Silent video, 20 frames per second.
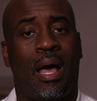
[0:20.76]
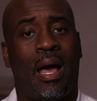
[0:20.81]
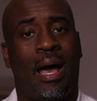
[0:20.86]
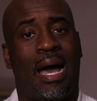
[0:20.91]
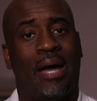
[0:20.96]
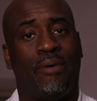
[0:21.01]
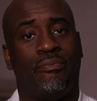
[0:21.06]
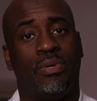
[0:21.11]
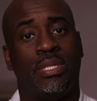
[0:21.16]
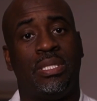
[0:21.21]

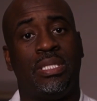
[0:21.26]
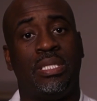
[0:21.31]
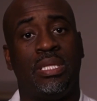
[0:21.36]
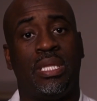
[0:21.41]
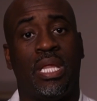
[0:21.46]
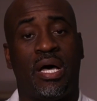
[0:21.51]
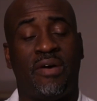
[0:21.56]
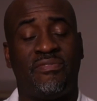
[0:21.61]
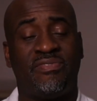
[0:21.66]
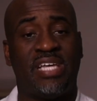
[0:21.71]
I really
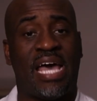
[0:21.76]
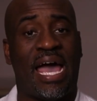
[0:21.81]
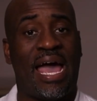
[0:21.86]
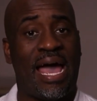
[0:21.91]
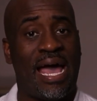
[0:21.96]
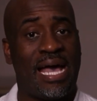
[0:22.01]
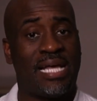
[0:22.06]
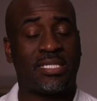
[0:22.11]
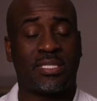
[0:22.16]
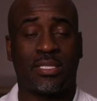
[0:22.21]
love to
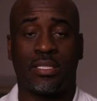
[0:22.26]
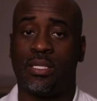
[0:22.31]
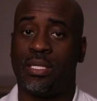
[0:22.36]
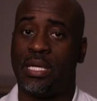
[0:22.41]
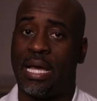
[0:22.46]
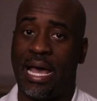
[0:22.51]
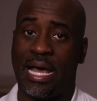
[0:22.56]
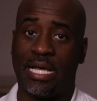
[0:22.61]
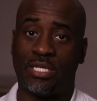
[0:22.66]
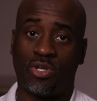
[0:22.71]
ask,
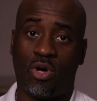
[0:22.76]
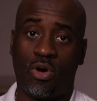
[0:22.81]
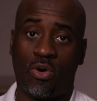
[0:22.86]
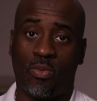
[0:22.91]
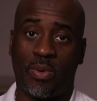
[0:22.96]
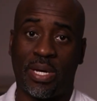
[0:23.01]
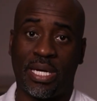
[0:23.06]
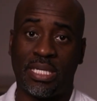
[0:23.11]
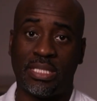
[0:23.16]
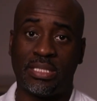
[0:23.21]
as
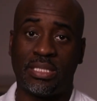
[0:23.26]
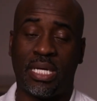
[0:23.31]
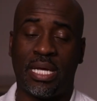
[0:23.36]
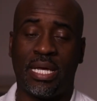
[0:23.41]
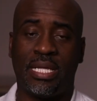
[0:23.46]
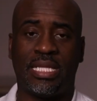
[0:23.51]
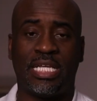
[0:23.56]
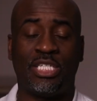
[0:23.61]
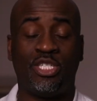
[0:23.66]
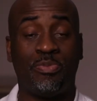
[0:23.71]
always,
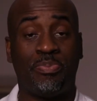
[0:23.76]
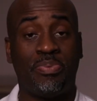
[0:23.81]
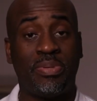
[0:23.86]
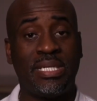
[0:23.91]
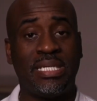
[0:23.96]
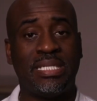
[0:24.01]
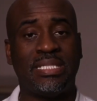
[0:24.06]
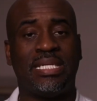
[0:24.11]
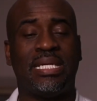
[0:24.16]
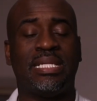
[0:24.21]
that you
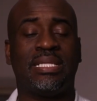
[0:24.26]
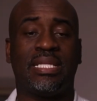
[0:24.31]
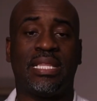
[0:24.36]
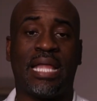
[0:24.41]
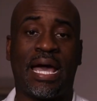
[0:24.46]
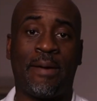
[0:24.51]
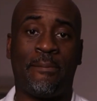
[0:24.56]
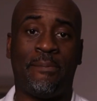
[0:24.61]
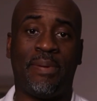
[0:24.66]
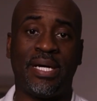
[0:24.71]
please hit the
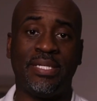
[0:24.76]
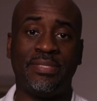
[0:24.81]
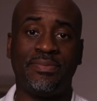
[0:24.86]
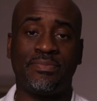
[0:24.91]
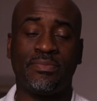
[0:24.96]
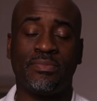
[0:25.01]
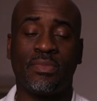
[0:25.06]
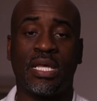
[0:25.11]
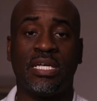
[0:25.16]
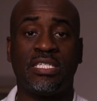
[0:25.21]
like
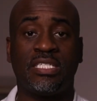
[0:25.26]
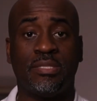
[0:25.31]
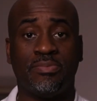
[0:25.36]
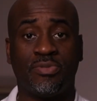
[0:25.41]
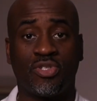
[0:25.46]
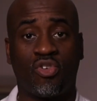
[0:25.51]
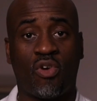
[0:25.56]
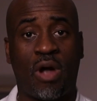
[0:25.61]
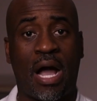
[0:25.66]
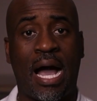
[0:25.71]
button,
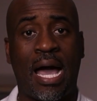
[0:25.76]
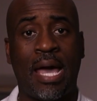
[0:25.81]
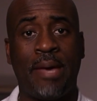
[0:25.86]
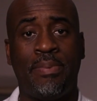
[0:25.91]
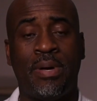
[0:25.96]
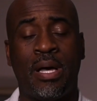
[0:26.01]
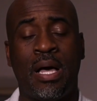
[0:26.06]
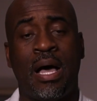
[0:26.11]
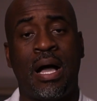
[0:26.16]
subscribe,